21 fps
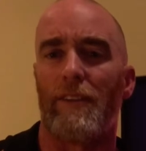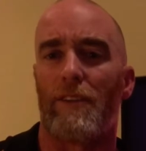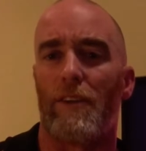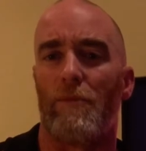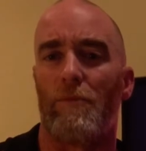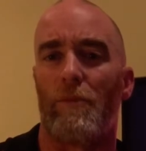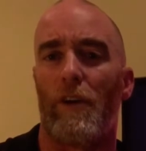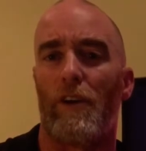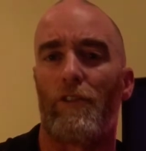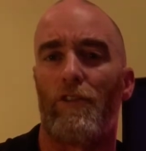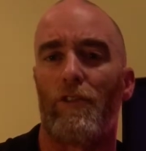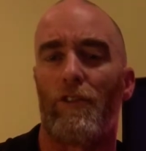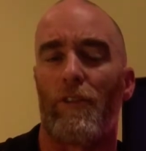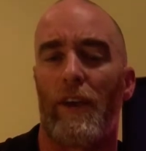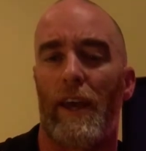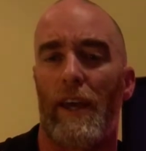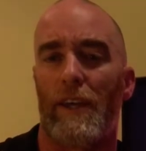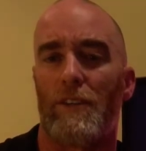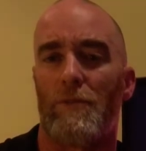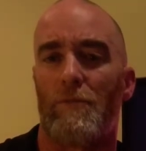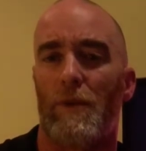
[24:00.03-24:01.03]
the emotional
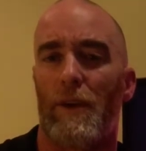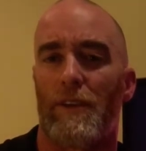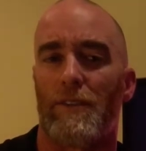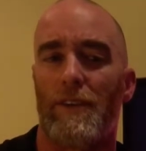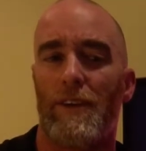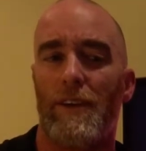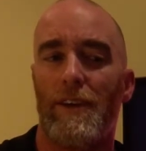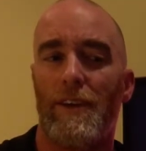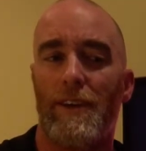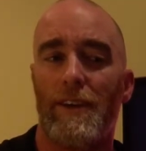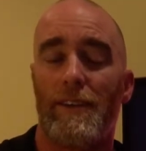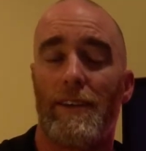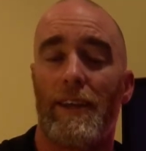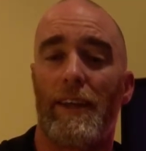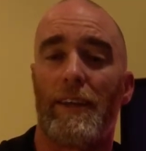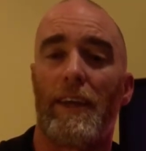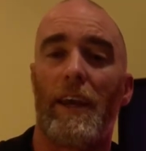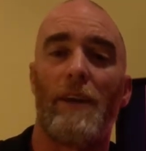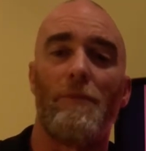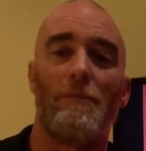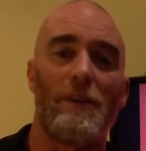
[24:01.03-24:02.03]
aspects that
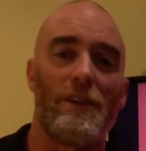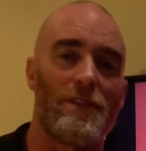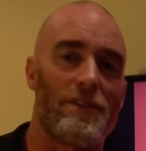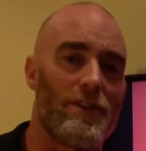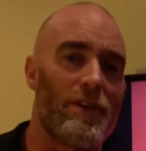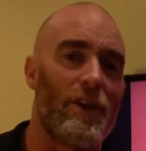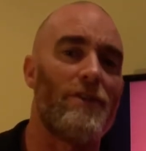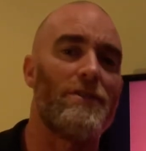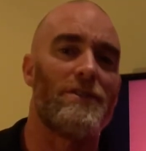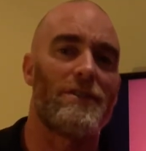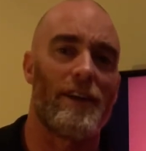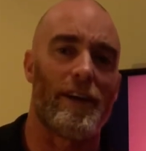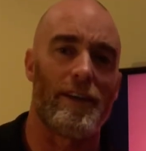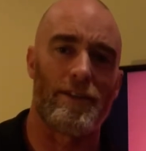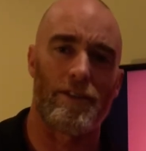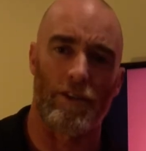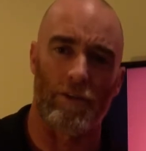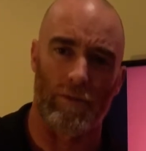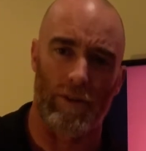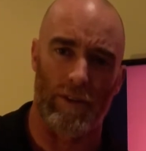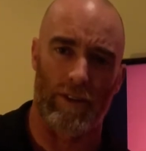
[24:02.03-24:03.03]
can be
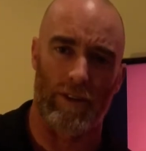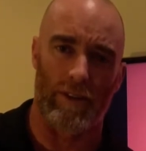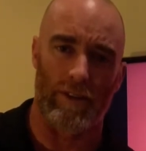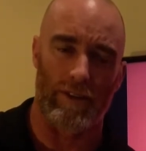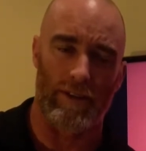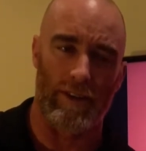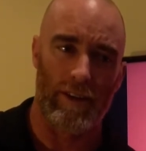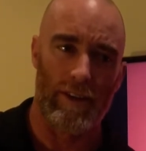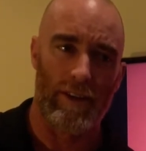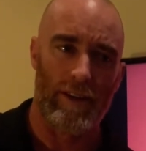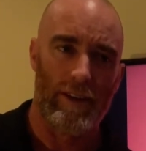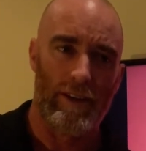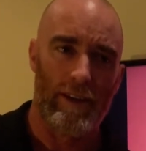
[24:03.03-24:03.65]
associated with this,